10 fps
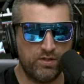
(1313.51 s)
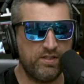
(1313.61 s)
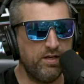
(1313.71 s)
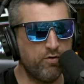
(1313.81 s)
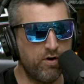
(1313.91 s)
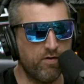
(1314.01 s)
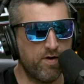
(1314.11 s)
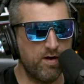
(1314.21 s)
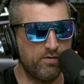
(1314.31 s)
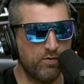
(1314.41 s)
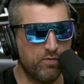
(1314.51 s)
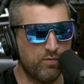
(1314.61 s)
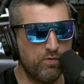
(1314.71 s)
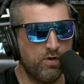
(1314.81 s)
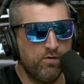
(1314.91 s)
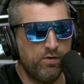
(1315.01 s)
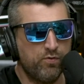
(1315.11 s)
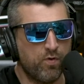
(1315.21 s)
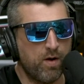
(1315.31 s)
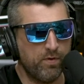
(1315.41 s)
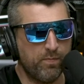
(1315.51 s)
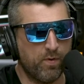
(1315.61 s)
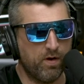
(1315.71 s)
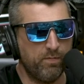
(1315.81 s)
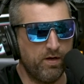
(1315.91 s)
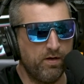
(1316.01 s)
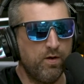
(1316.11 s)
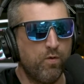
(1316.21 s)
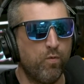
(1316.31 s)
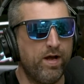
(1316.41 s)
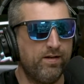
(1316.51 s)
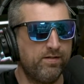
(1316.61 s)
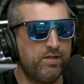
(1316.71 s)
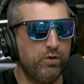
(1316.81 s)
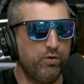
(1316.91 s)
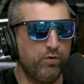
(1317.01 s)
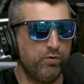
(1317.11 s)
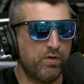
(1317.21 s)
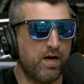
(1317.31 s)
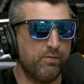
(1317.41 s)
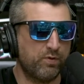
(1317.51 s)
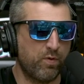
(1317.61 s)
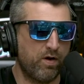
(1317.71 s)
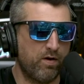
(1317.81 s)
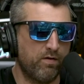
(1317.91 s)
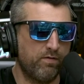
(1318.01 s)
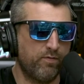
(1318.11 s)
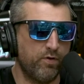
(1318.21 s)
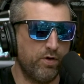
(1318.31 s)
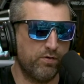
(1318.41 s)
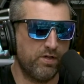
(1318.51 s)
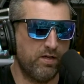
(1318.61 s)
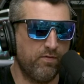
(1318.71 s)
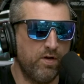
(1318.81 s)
Senior year of high school, the drama department went to Times Square for New Year's Eve.